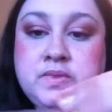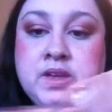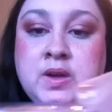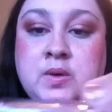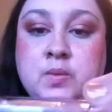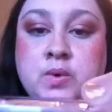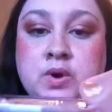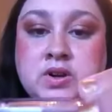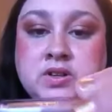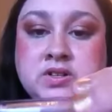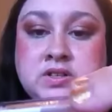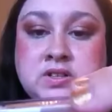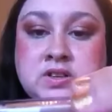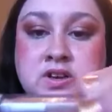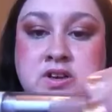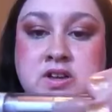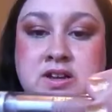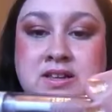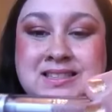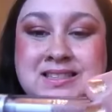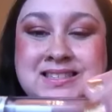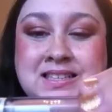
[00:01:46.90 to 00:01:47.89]
It works
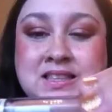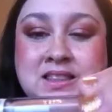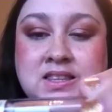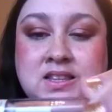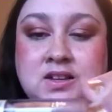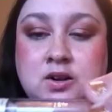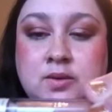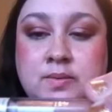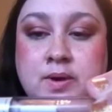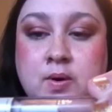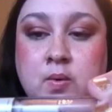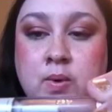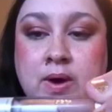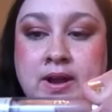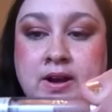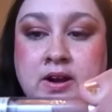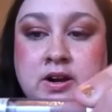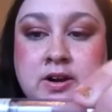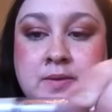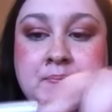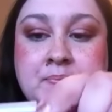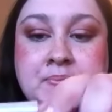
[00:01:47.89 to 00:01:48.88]
good. It's a little bit
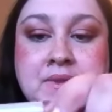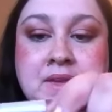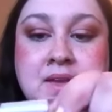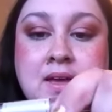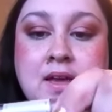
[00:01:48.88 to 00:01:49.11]
wetter,